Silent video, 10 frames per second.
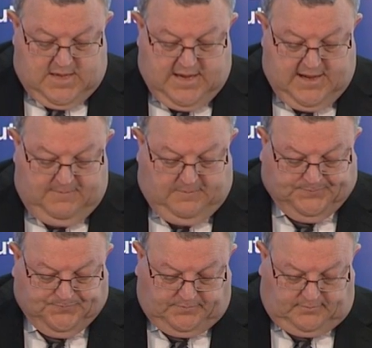Um,
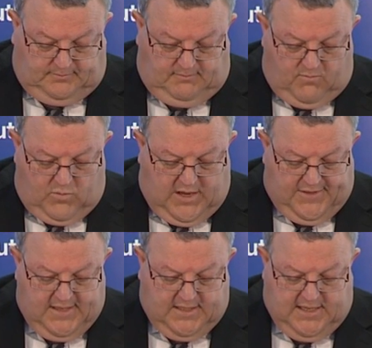I
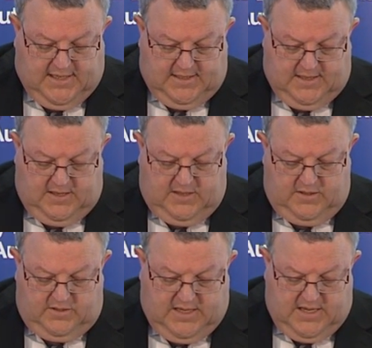think uh,
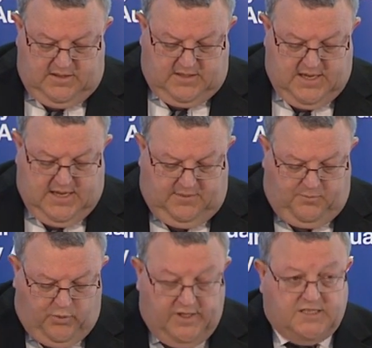the the
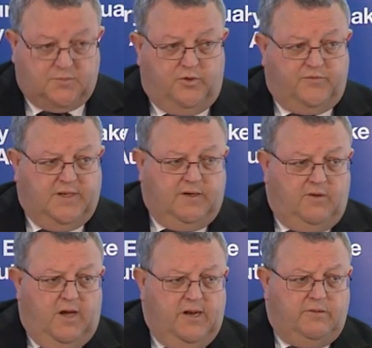import export figure of
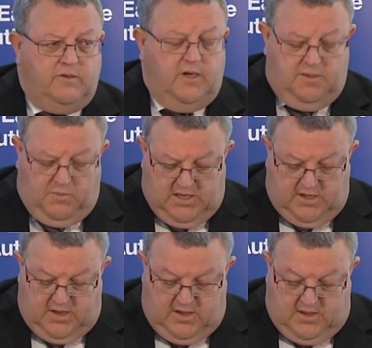990
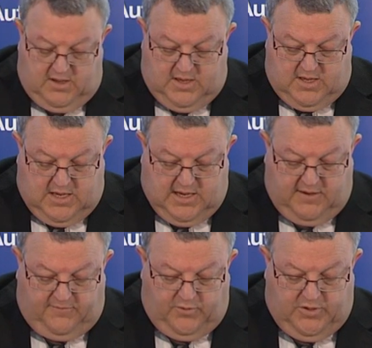million
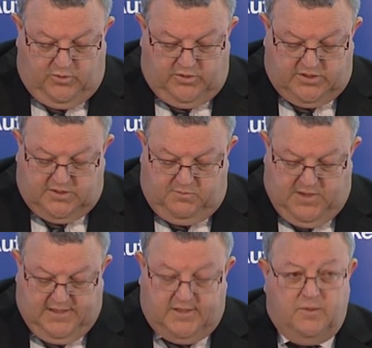uh, for the August
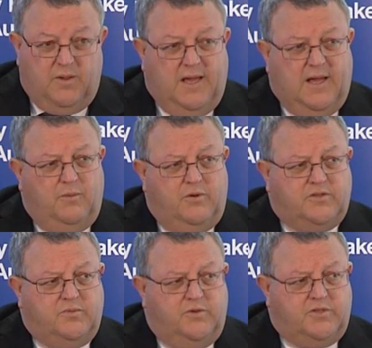month uh,
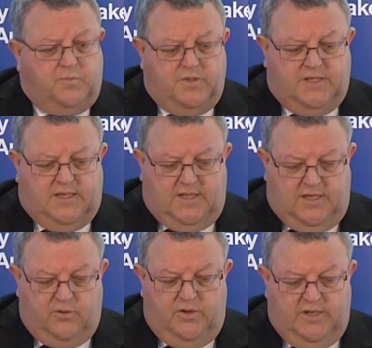was was a
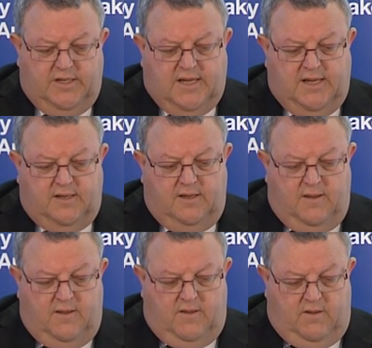particularly good indicator
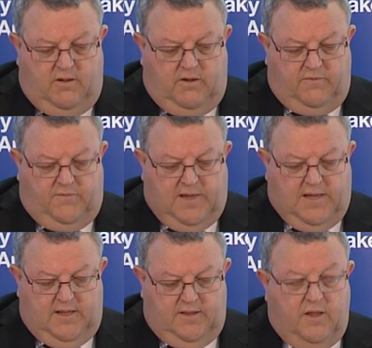of
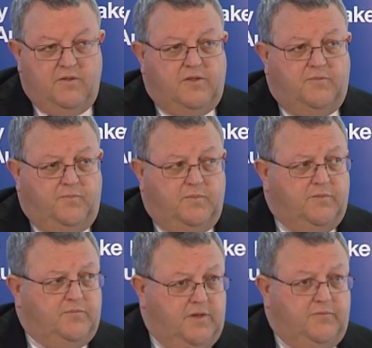uh, the,
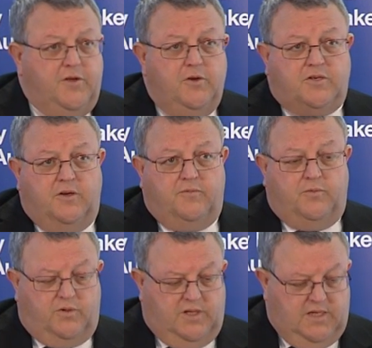the, the future
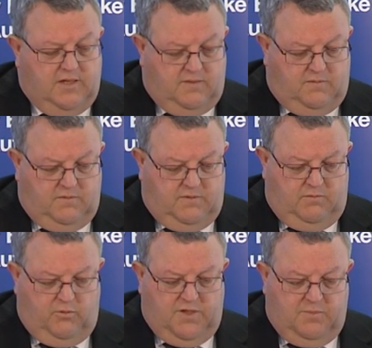for the uh,
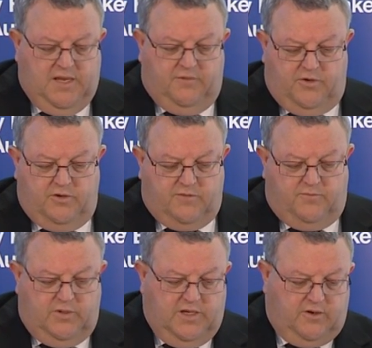or the immediate future
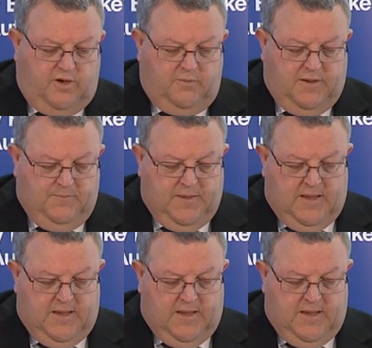for the economy.